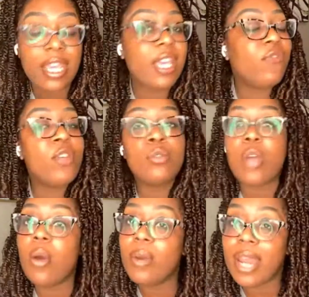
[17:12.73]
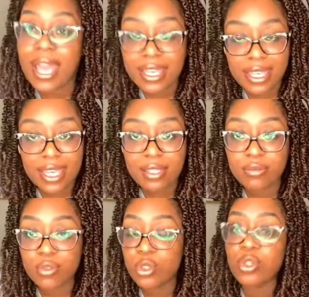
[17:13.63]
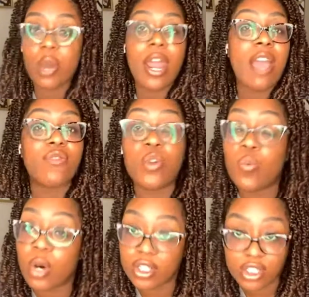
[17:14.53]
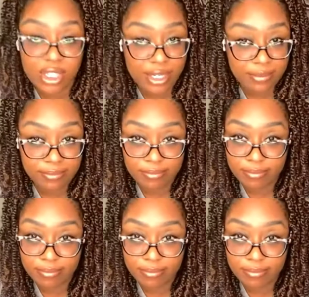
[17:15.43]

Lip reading: If you don't like it, you don't have to watch it.